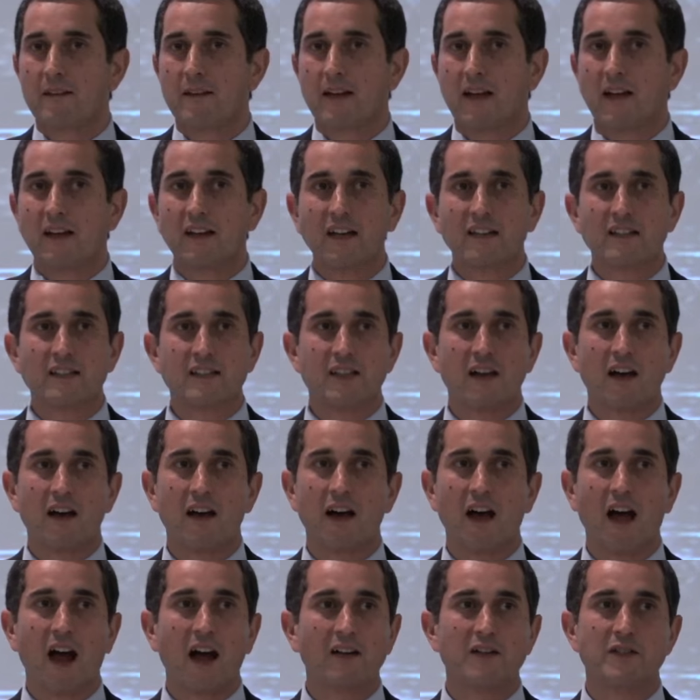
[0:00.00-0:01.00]
And it's
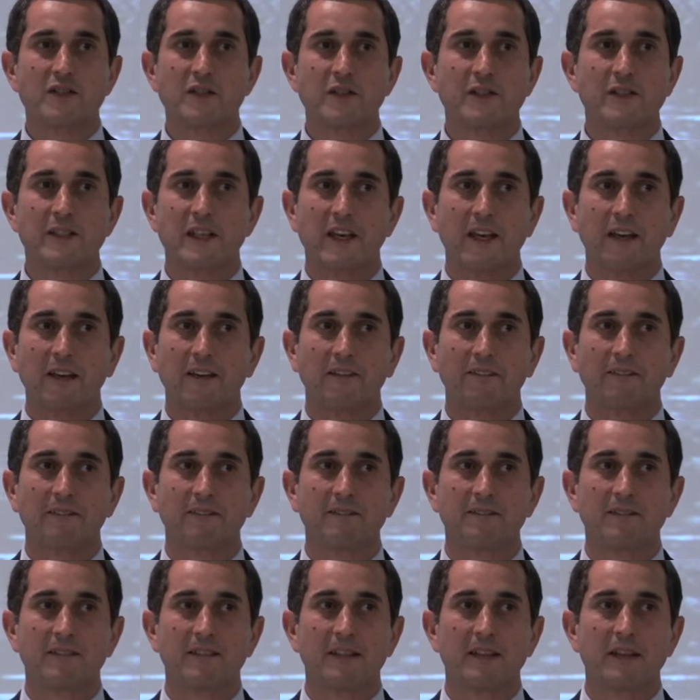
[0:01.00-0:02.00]
hard to see.
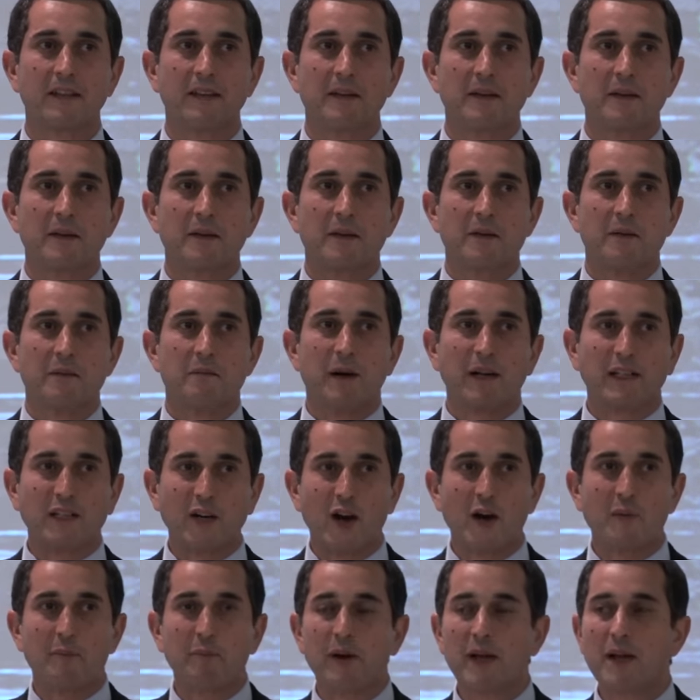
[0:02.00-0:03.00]
But
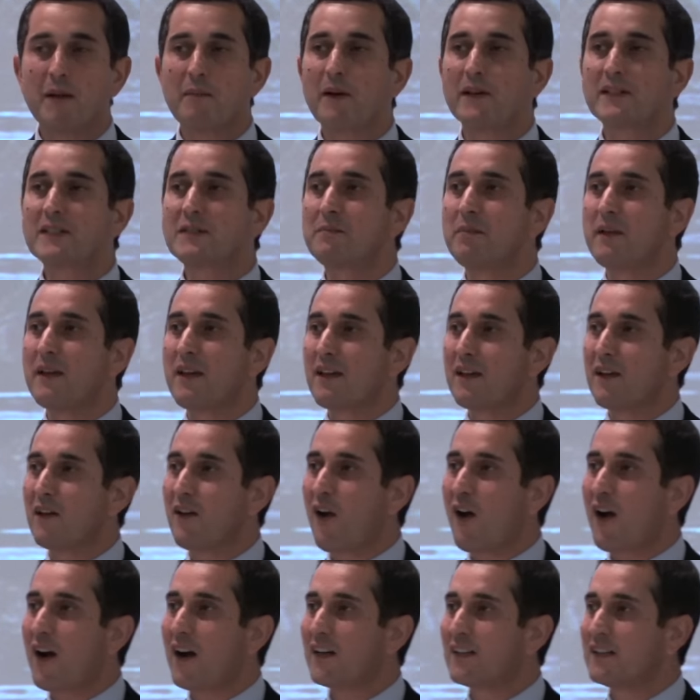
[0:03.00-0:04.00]
our prayer must be,
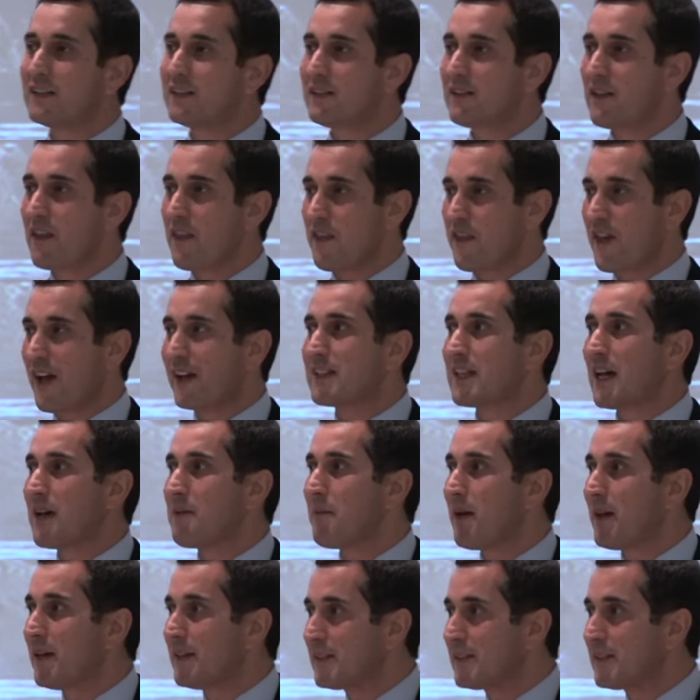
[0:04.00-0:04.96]
Lord, that I may